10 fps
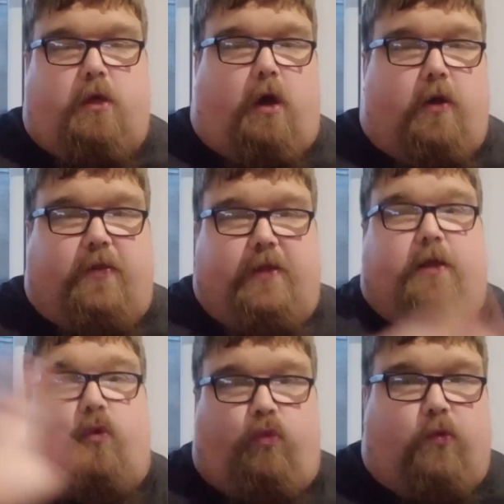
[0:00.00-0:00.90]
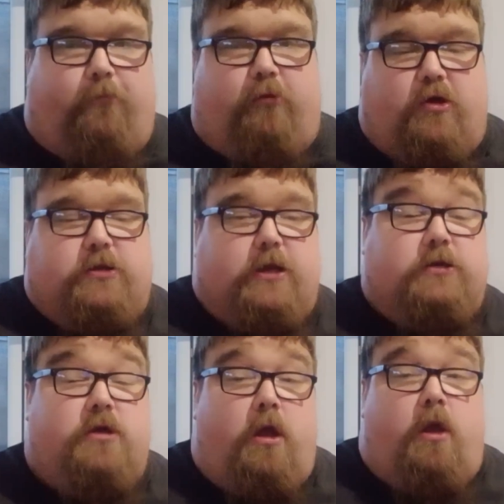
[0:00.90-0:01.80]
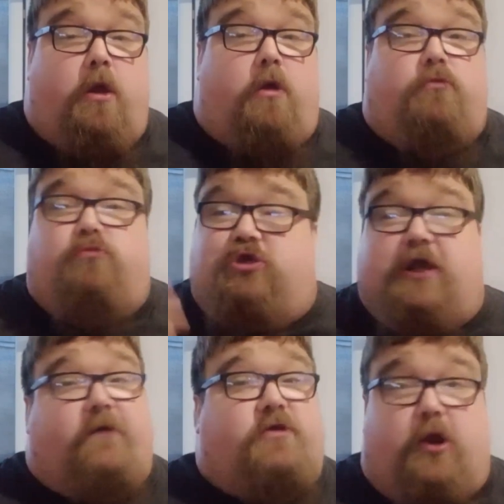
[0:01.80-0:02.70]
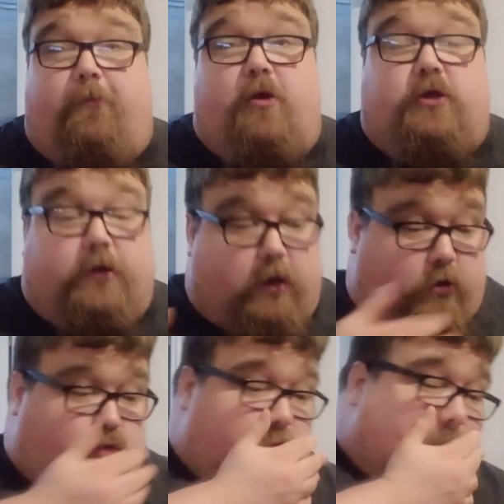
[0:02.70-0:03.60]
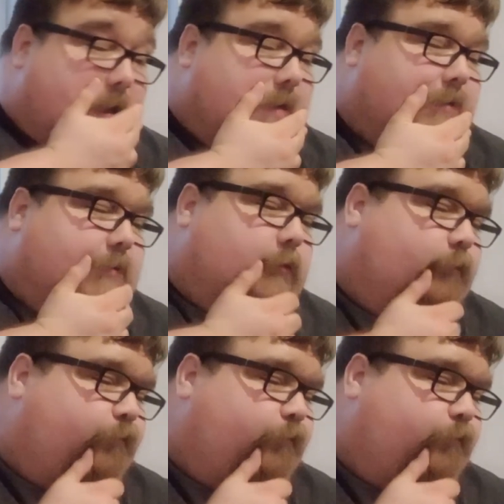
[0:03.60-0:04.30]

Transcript: are in the ordering process. Chef's the only person that knows what it is.